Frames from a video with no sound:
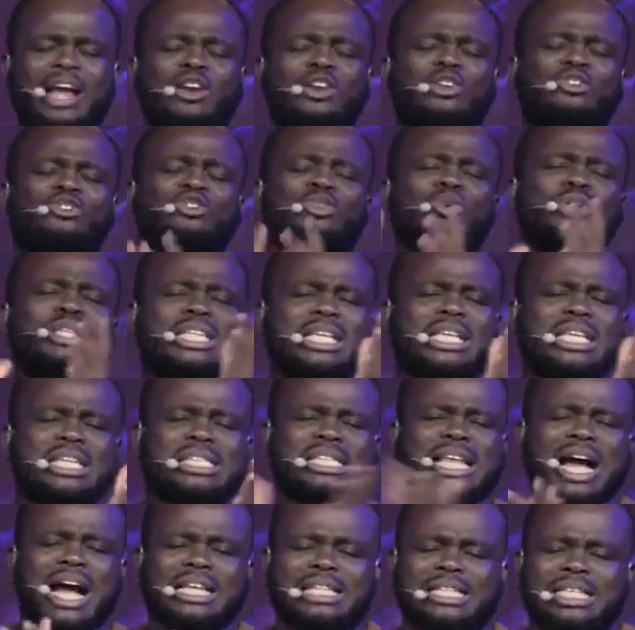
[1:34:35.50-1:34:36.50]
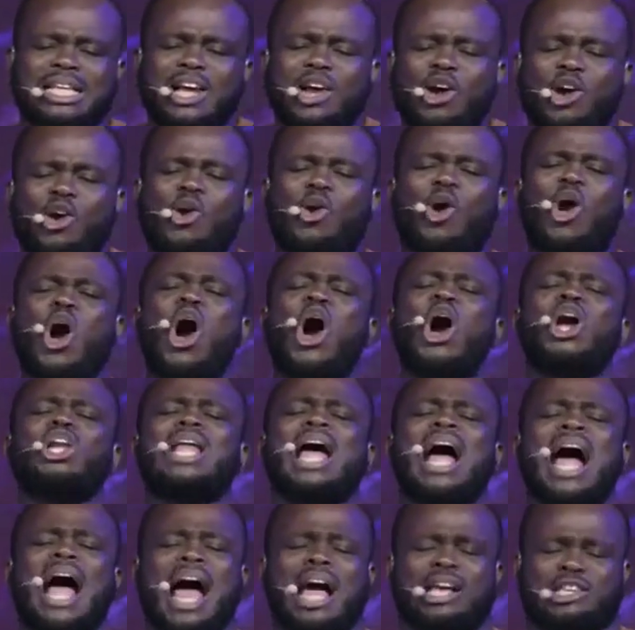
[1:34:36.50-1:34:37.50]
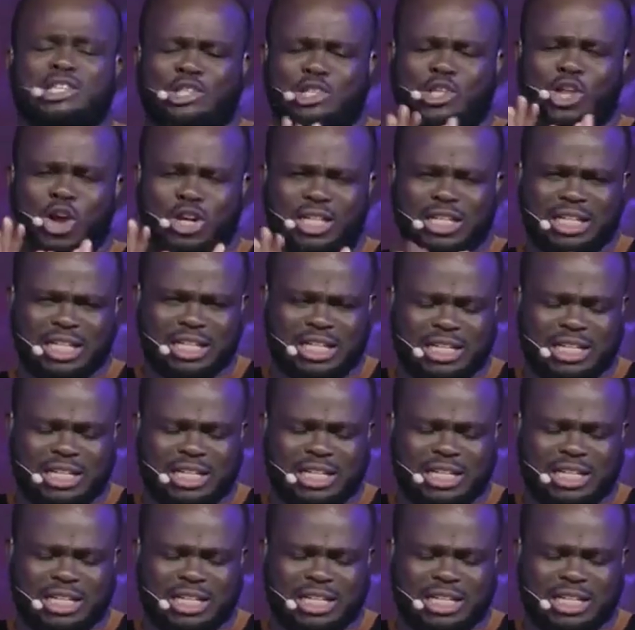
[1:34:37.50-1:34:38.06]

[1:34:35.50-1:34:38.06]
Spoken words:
truth is that God has done it.